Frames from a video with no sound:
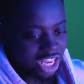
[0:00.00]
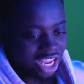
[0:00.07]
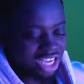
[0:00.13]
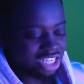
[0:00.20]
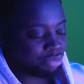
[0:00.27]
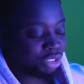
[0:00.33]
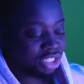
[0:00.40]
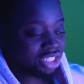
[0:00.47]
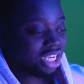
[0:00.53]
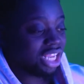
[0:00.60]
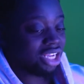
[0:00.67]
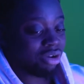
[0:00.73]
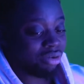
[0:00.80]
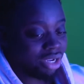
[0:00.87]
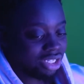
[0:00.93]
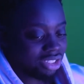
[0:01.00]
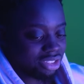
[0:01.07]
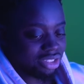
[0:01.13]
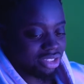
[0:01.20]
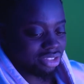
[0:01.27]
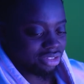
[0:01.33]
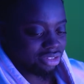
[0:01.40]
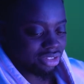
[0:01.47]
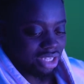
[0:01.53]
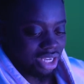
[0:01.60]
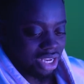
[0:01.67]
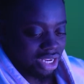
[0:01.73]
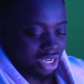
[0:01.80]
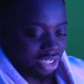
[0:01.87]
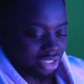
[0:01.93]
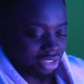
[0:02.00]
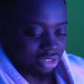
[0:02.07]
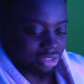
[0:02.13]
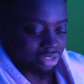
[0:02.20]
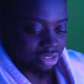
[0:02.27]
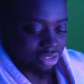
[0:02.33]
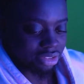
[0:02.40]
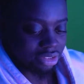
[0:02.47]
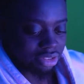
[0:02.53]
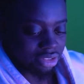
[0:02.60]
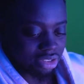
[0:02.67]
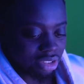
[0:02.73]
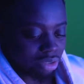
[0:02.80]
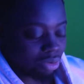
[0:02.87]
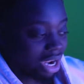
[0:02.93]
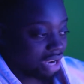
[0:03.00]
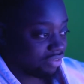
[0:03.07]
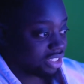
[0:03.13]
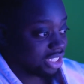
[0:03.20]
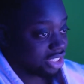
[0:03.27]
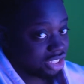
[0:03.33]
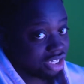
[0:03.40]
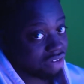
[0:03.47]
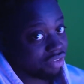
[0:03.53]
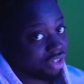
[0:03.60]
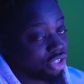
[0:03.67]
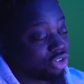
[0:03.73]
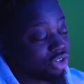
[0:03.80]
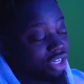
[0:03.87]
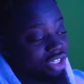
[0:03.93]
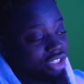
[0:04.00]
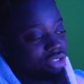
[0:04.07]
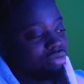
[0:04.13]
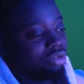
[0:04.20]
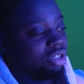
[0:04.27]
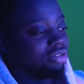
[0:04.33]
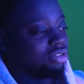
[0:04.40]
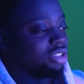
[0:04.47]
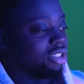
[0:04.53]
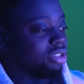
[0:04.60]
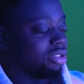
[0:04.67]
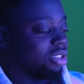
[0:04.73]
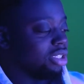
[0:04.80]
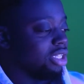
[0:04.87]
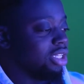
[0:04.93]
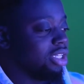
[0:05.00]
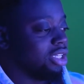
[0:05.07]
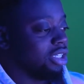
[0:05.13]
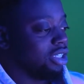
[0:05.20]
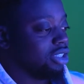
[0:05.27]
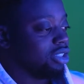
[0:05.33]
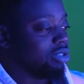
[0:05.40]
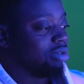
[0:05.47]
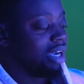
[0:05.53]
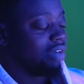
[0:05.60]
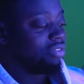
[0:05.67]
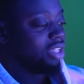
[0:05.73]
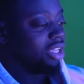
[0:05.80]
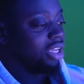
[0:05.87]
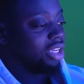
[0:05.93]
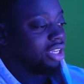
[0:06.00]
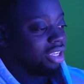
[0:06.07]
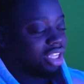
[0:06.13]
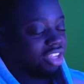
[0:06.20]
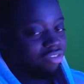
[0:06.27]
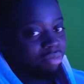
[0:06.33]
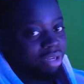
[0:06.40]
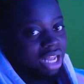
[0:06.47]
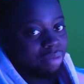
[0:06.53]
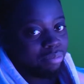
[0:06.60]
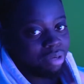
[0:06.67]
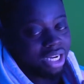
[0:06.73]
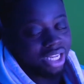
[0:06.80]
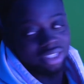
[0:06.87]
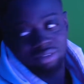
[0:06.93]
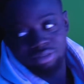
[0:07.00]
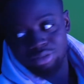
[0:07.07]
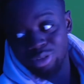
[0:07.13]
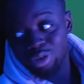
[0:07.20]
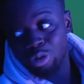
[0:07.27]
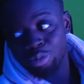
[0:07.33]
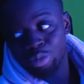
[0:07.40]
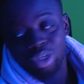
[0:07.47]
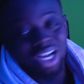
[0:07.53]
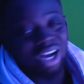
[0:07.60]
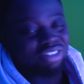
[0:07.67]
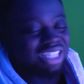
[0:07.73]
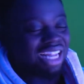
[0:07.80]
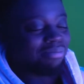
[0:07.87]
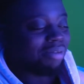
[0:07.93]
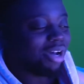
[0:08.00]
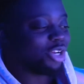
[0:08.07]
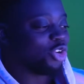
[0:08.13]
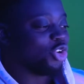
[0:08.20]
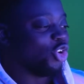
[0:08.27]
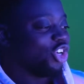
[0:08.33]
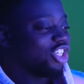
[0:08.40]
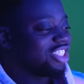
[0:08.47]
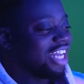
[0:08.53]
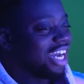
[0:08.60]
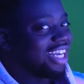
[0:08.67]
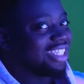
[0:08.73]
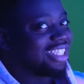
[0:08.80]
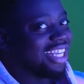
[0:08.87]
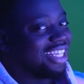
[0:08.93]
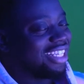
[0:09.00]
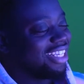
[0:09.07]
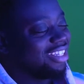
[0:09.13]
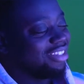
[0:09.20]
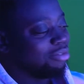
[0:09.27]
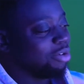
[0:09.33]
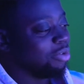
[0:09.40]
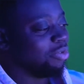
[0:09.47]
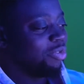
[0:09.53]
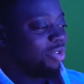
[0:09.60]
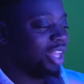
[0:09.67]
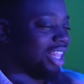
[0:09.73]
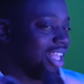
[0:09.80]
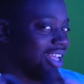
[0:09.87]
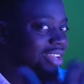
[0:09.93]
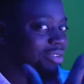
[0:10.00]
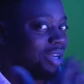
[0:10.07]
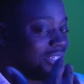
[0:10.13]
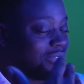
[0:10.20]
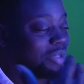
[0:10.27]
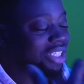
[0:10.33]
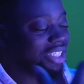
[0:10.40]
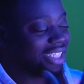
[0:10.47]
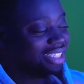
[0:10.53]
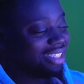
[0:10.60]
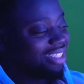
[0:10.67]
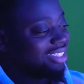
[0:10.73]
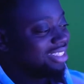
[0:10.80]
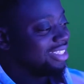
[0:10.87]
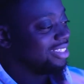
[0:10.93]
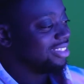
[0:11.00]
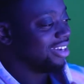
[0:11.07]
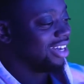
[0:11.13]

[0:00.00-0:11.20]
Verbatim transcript: It's been takeaways and the wife is actually currently cooking as well so she'll have to give me that plate or put it outside my door so I can take it. Well, we're, we're distancing